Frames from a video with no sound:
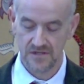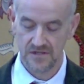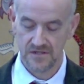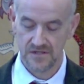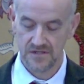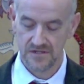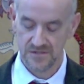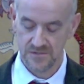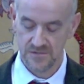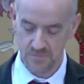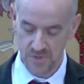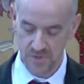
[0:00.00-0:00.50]

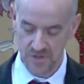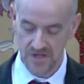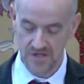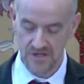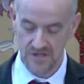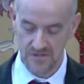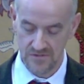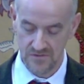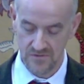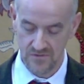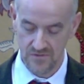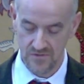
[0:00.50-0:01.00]
Speak,
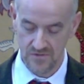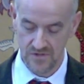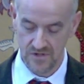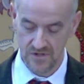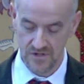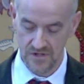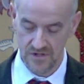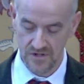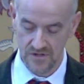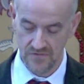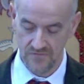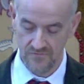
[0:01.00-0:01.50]
Lord,
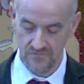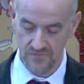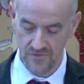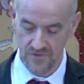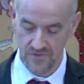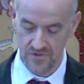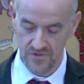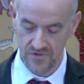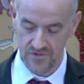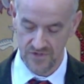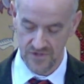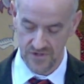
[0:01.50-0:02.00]
for
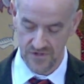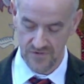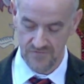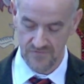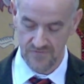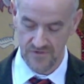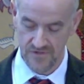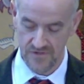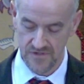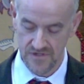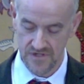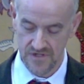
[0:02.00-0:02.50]
your
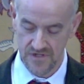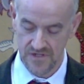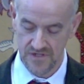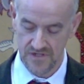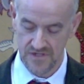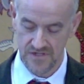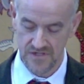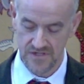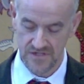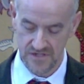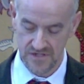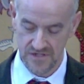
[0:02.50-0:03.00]
servant is
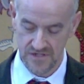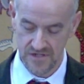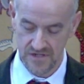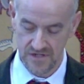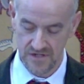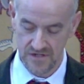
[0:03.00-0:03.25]
listening.